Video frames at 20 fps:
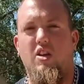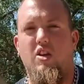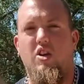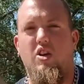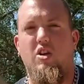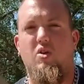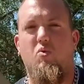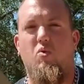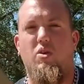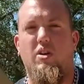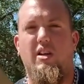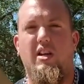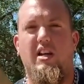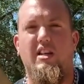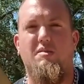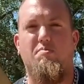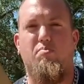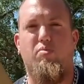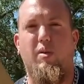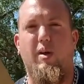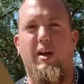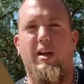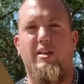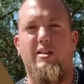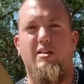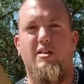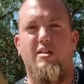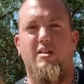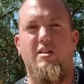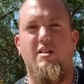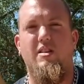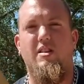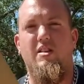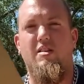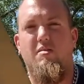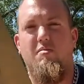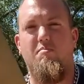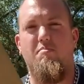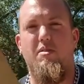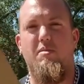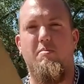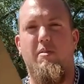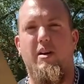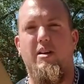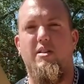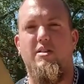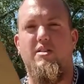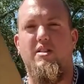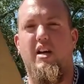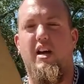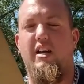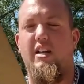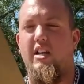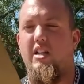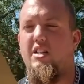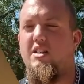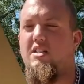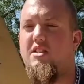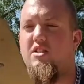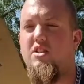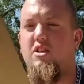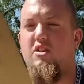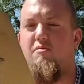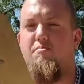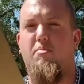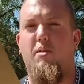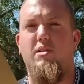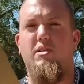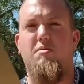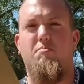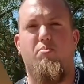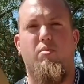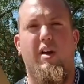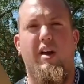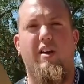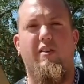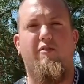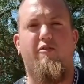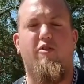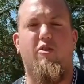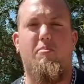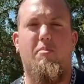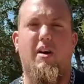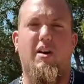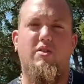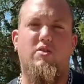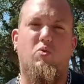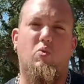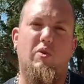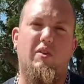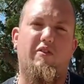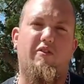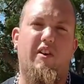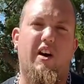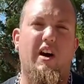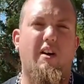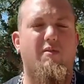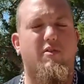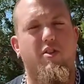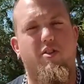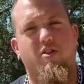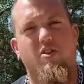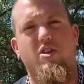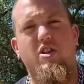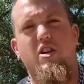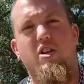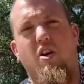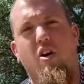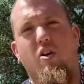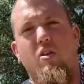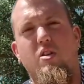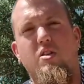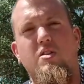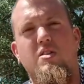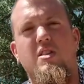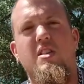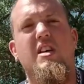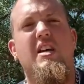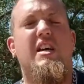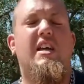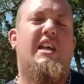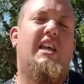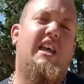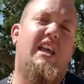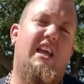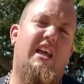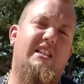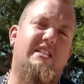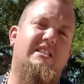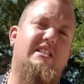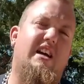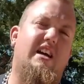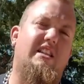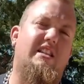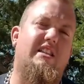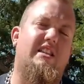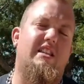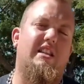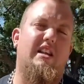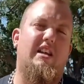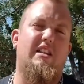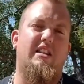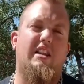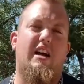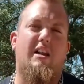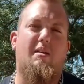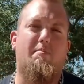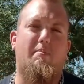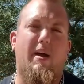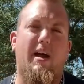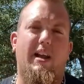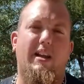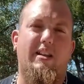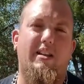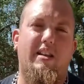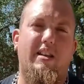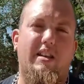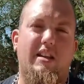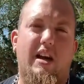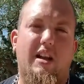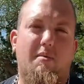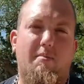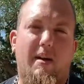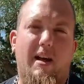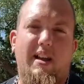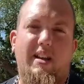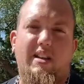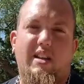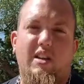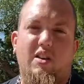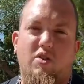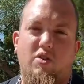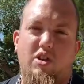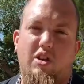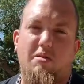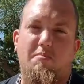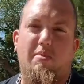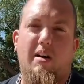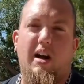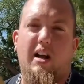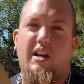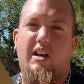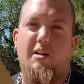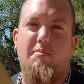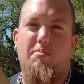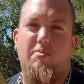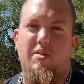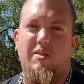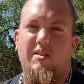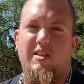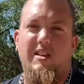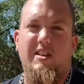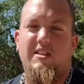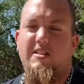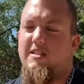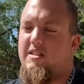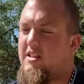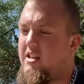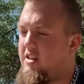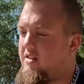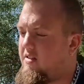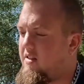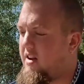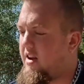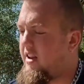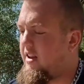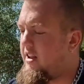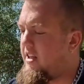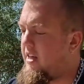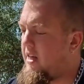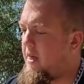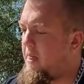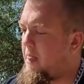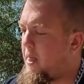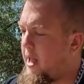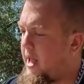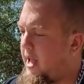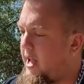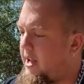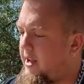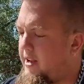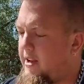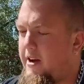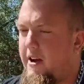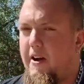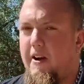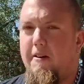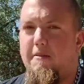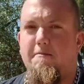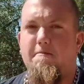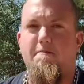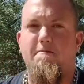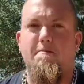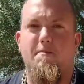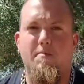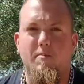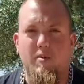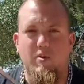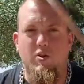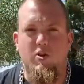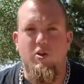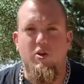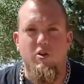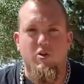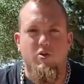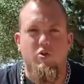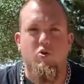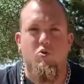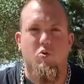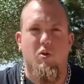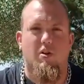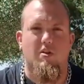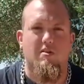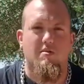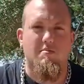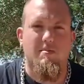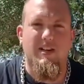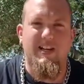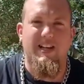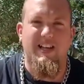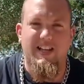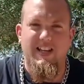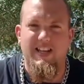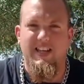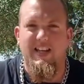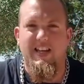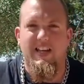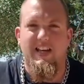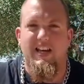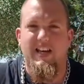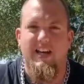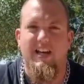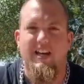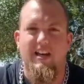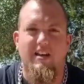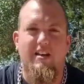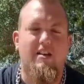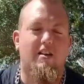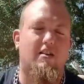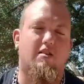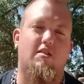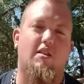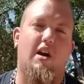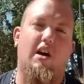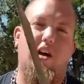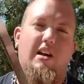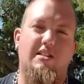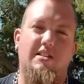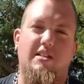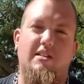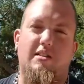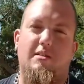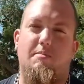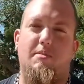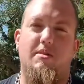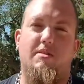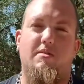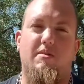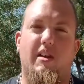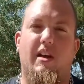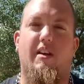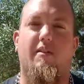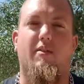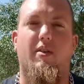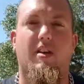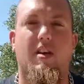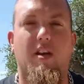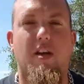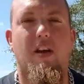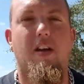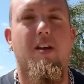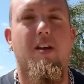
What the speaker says: you're gonna want a nice blade to be by your side. And this is a good budget blade for about $25 to $30. It's not a bad deal. You can buy a couple of these, all right, and you could dual weld them. Yeah, no, that's a little bit too heavy,